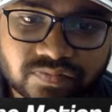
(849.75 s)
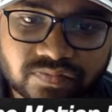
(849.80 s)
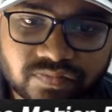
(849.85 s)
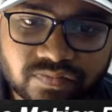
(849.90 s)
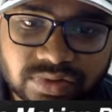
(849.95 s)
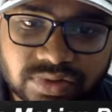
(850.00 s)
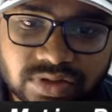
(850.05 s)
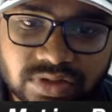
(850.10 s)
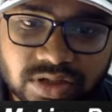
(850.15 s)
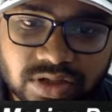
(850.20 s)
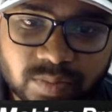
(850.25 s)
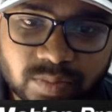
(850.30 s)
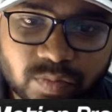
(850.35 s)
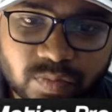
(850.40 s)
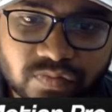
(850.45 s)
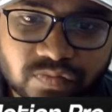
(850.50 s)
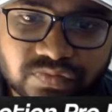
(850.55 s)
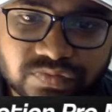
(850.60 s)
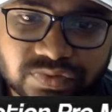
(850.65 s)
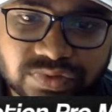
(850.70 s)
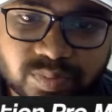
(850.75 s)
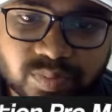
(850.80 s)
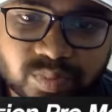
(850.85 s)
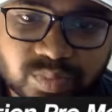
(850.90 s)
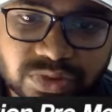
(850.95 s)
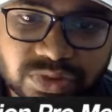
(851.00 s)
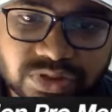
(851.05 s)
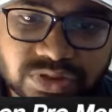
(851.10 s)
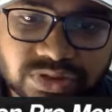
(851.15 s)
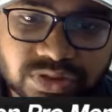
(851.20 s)
with the help of
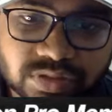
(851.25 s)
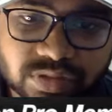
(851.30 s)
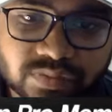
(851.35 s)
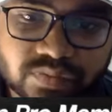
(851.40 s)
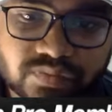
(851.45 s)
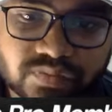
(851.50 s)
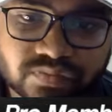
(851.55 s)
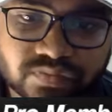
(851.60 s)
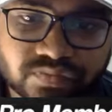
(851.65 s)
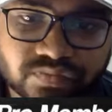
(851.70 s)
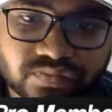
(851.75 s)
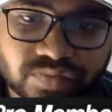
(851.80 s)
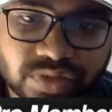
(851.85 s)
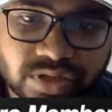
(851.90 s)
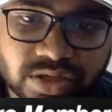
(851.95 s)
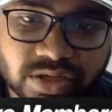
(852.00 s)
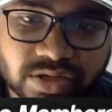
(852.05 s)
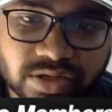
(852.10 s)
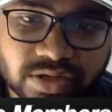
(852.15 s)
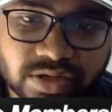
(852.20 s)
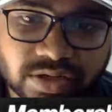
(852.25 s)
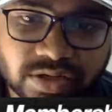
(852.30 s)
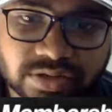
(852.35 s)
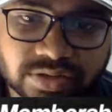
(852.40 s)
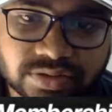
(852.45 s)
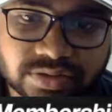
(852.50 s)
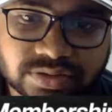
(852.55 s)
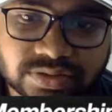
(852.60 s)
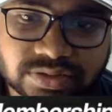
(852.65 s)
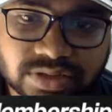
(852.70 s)
simple stuff we can
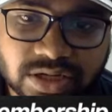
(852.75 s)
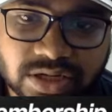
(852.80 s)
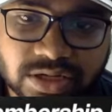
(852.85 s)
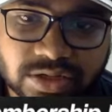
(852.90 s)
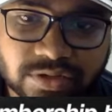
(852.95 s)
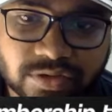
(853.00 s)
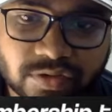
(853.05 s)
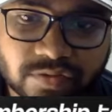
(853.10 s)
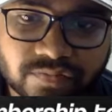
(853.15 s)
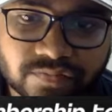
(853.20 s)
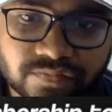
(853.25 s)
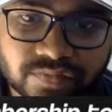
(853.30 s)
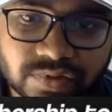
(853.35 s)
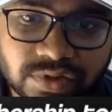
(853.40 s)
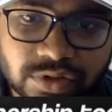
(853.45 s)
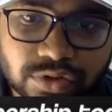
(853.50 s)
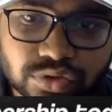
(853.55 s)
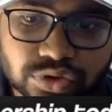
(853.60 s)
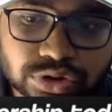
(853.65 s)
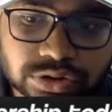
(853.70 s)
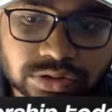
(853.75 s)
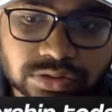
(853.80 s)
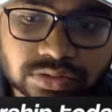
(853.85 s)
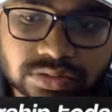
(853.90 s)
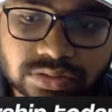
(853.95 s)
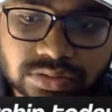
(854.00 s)
create this kind of illusion.